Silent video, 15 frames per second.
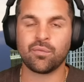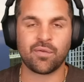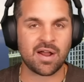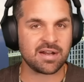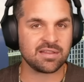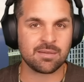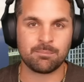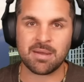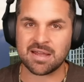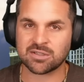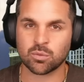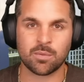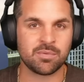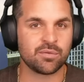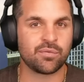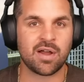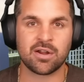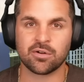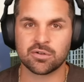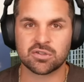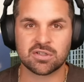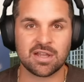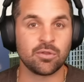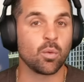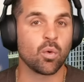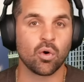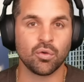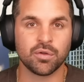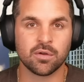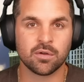fighting the best women fighters in the
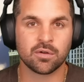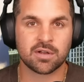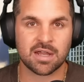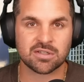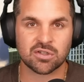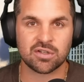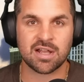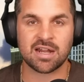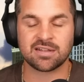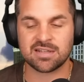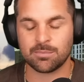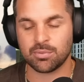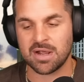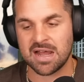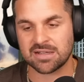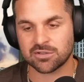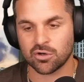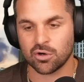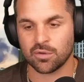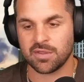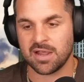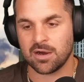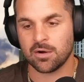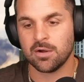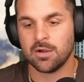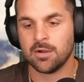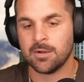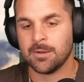world. Okay, so you got to tip your hat to her there.